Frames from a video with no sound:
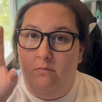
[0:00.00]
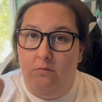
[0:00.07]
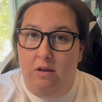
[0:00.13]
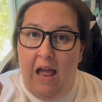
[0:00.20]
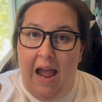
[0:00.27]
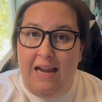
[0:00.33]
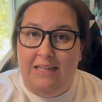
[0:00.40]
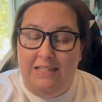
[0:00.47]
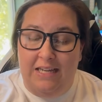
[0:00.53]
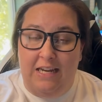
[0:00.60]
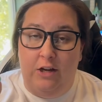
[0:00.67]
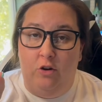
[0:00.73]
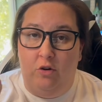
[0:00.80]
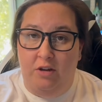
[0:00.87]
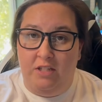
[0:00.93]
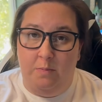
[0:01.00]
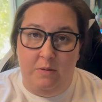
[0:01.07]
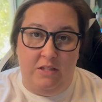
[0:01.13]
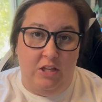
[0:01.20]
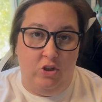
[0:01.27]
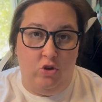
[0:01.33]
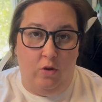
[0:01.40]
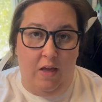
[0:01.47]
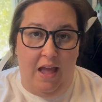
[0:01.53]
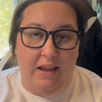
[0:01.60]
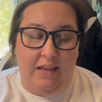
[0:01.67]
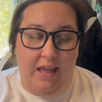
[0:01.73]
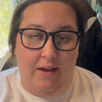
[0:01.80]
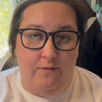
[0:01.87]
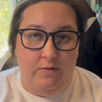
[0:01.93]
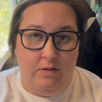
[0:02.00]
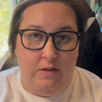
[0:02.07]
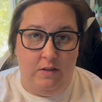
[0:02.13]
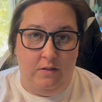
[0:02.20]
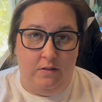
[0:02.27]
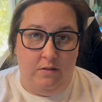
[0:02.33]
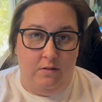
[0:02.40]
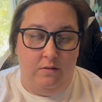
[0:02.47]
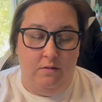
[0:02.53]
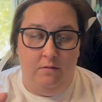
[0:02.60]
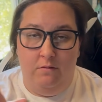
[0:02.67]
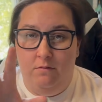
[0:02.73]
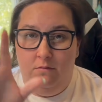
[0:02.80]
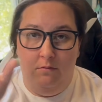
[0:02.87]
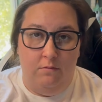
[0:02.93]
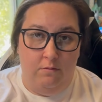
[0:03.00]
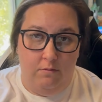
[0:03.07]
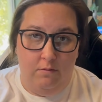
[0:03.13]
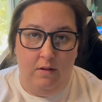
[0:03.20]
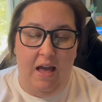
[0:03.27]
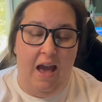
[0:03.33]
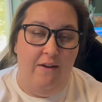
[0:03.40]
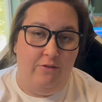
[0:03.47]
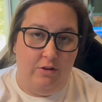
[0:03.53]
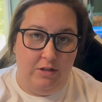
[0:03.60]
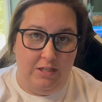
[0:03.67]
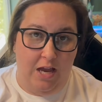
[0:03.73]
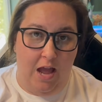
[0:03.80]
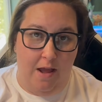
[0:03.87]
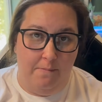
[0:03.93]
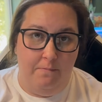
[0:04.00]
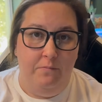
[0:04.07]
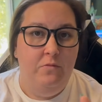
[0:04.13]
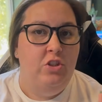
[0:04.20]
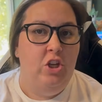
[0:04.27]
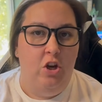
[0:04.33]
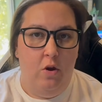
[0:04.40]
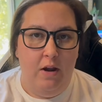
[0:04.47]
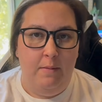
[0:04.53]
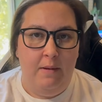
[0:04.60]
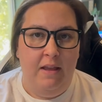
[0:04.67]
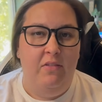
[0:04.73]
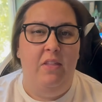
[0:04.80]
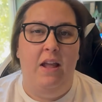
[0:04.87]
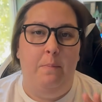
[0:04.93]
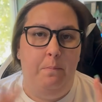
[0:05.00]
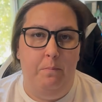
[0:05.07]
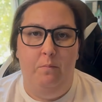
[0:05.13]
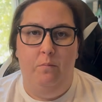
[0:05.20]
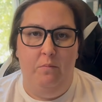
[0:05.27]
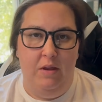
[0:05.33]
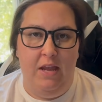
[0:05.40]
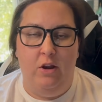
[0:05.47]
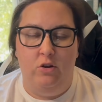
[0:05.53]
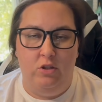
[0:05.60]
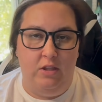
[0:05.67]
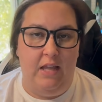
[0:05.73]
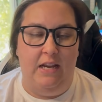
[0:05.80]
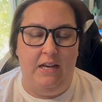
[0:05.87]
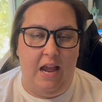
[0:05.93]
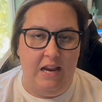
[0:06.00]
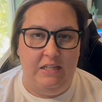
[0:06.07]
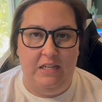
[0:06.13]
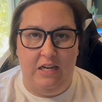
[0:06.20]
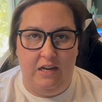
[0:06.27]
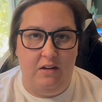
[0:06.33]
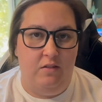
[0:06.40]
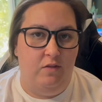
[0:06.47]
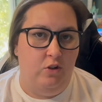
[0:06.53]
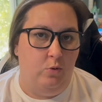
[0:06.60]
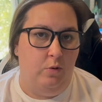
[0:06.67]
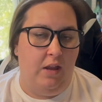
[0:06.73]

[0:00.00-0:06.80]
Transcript: 19 Christmas and July canvases, have a good time. Do you know what I mean? Like, here's like 19 individual